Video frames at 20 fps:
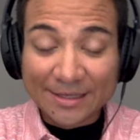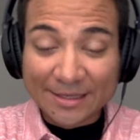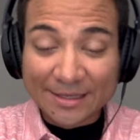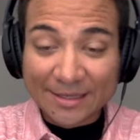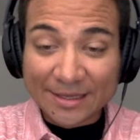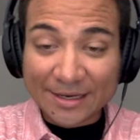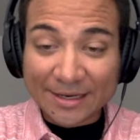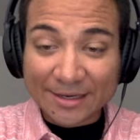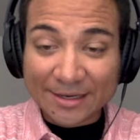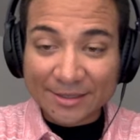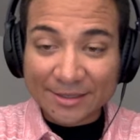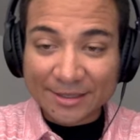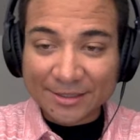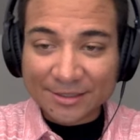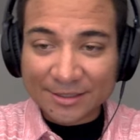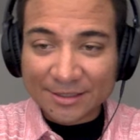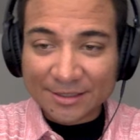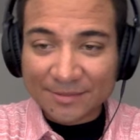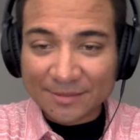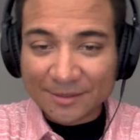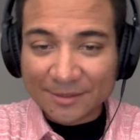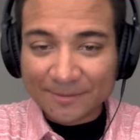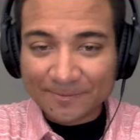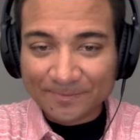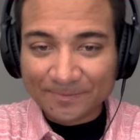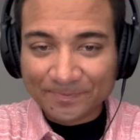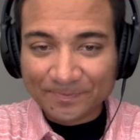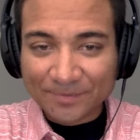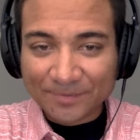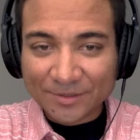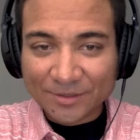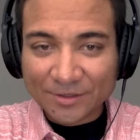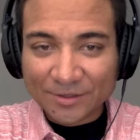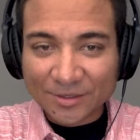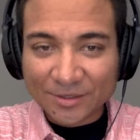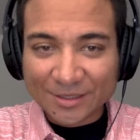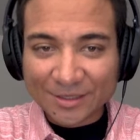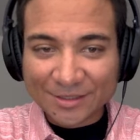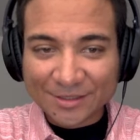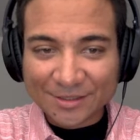that actually, let me go to
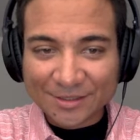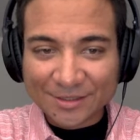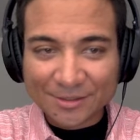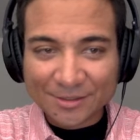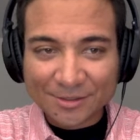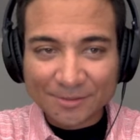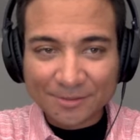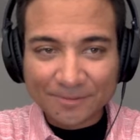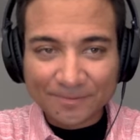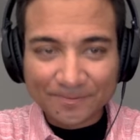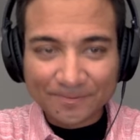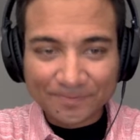that section